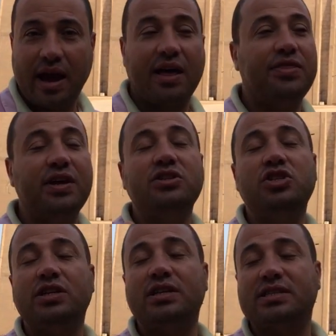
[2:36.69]
And then
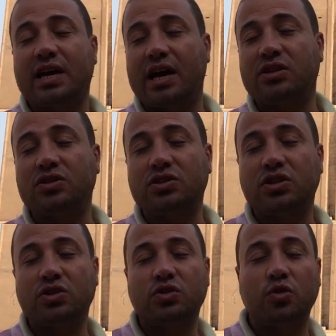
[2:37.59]
she decided
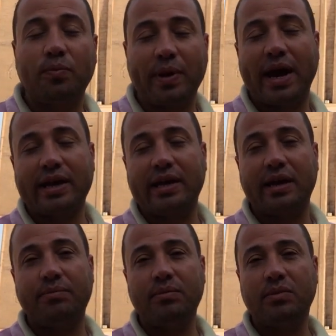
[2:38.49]
to back
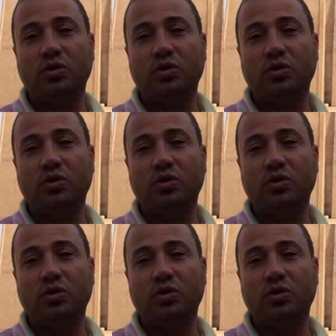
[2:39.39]
him